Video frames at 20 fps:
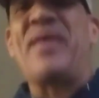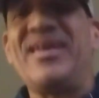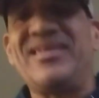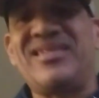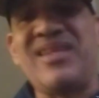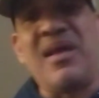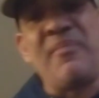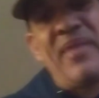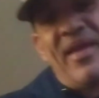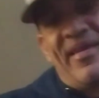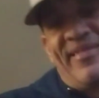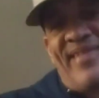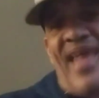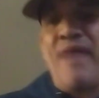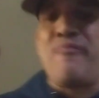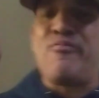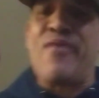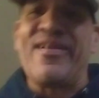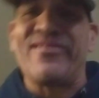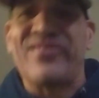bitch, I'm in
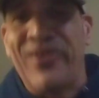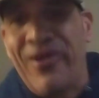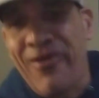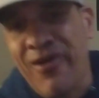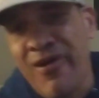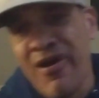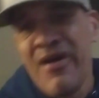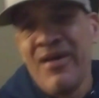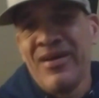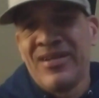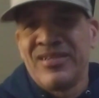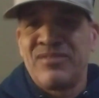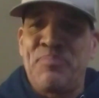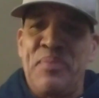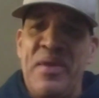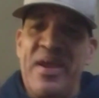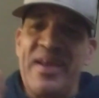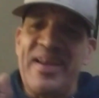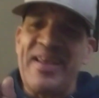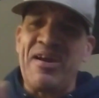that rental.
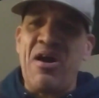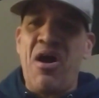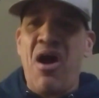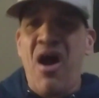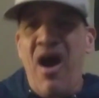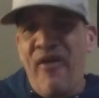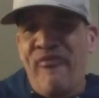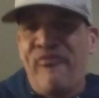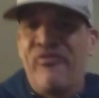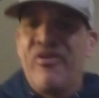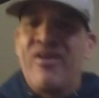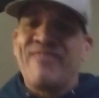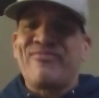Speeding off